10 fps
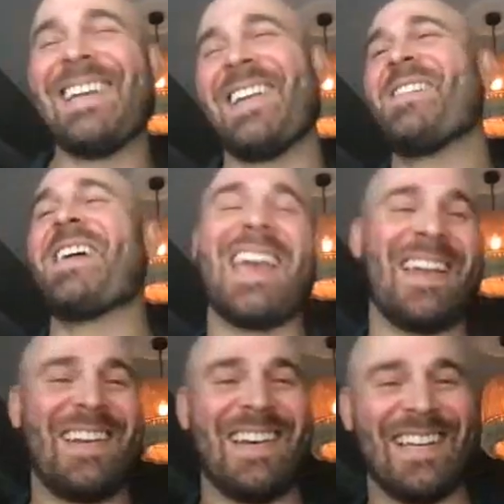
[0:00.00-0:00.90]
you know,
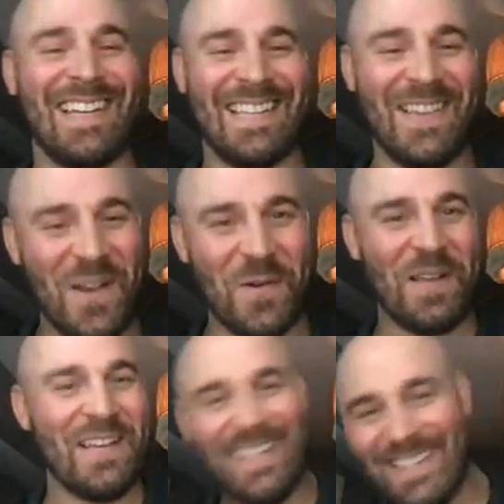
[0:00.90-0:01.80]
and they
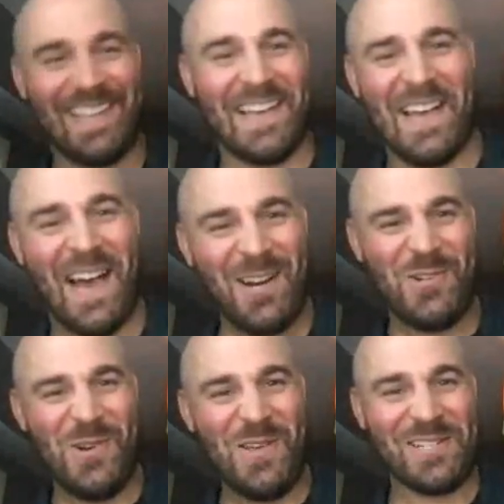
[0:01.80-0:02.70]
go, how
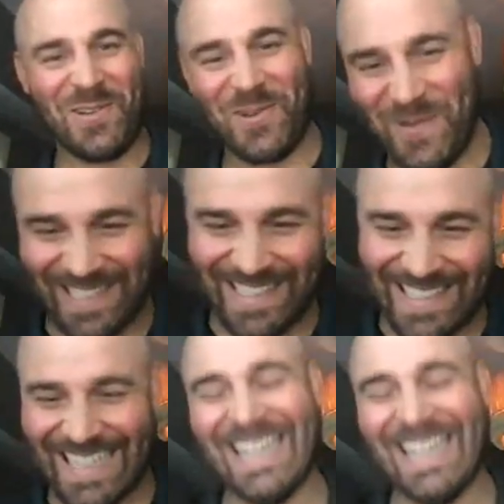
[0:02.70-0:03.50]
did you know that so quick?